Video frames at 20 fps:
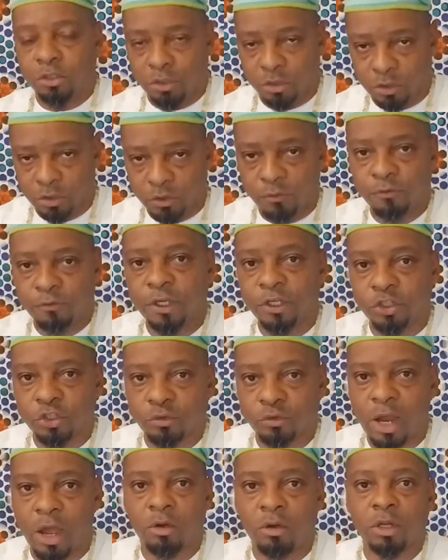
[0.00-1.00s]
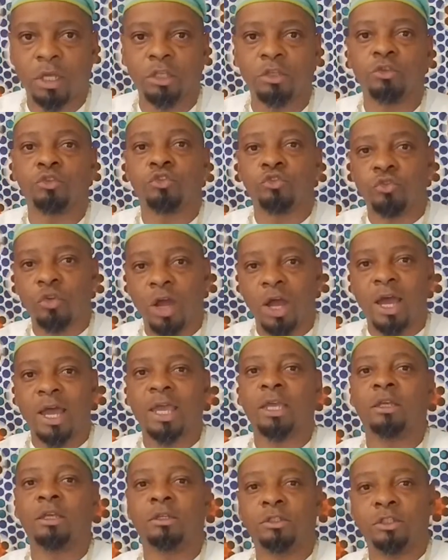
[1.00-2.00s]
you venture out and you
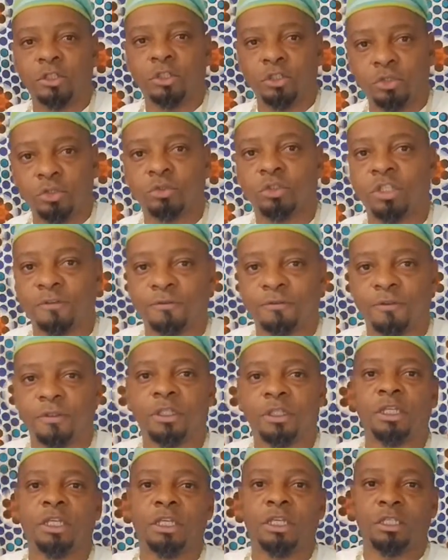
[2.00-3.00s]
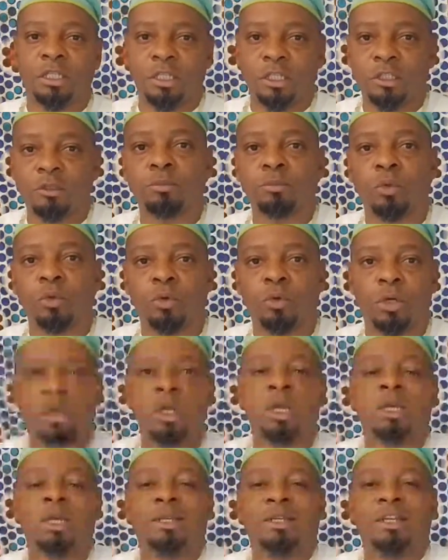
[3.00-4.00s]
try to do different things and explore
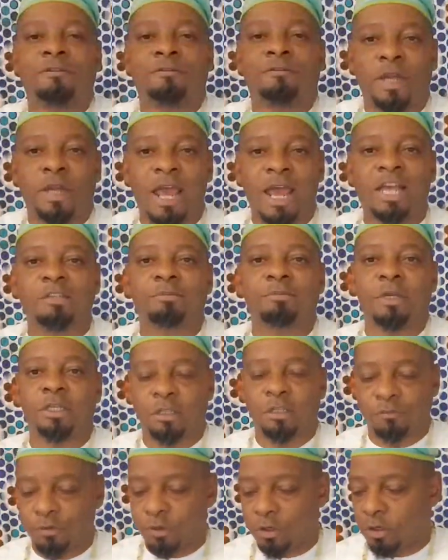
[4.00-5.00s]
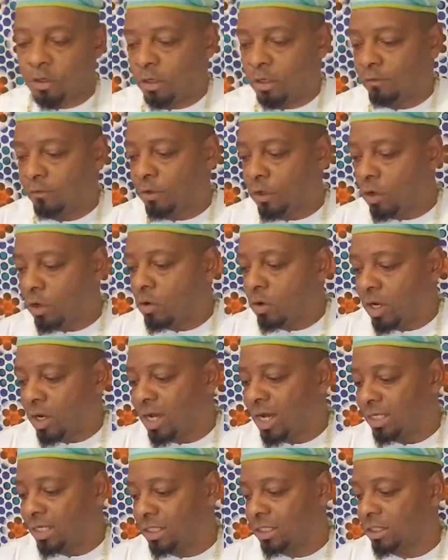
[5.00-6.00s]
different aspects of your own
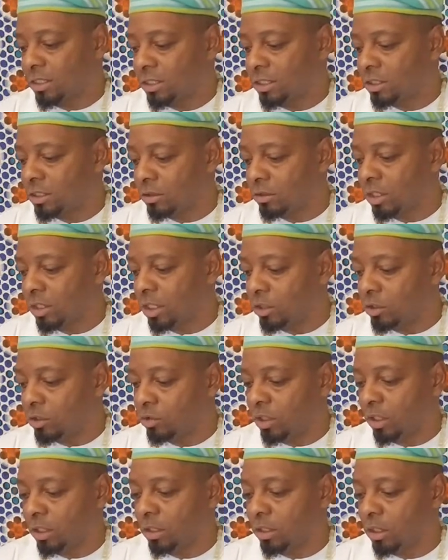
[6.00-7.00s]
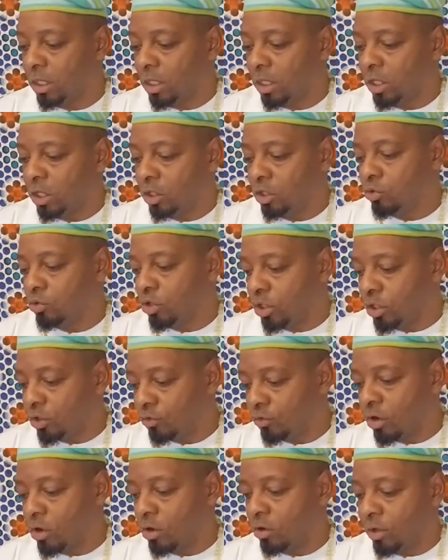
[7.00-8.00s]
consciousness so that you can
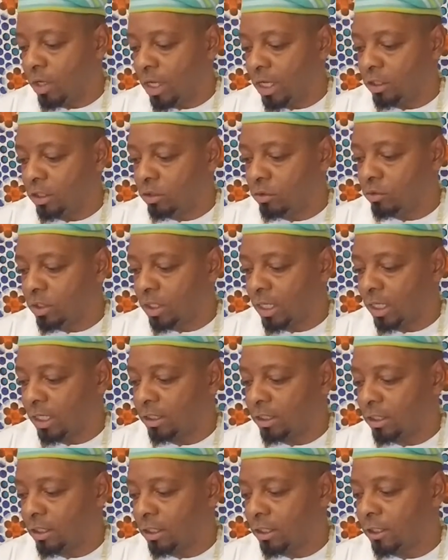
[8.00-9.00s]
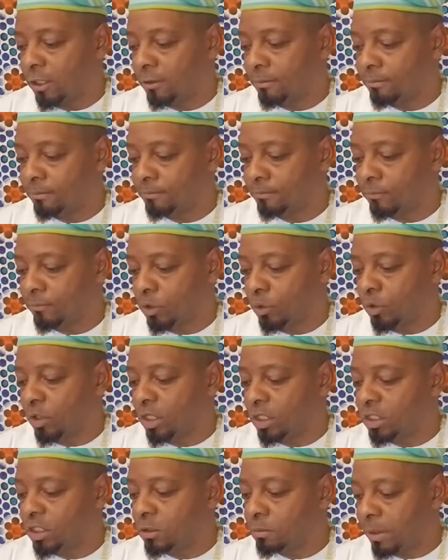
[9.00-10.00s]
grow and you can
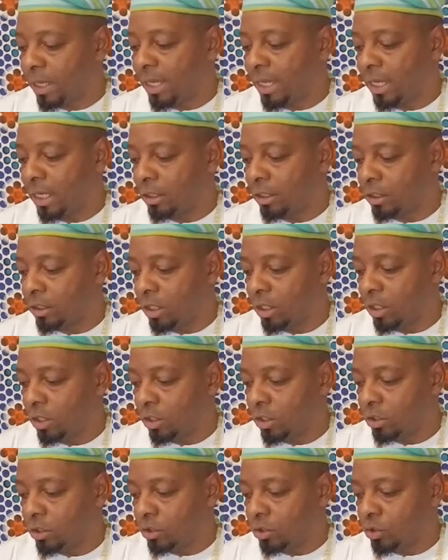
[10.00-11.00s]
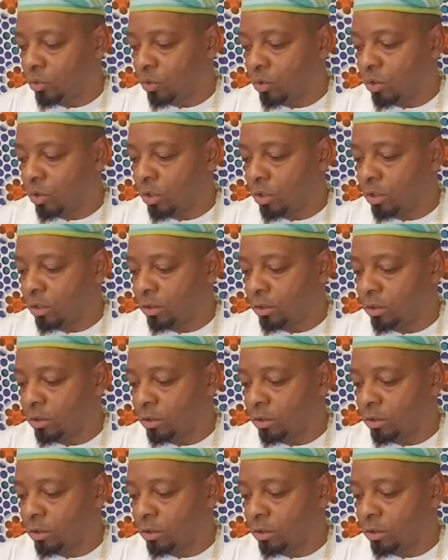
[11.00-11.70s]
expand your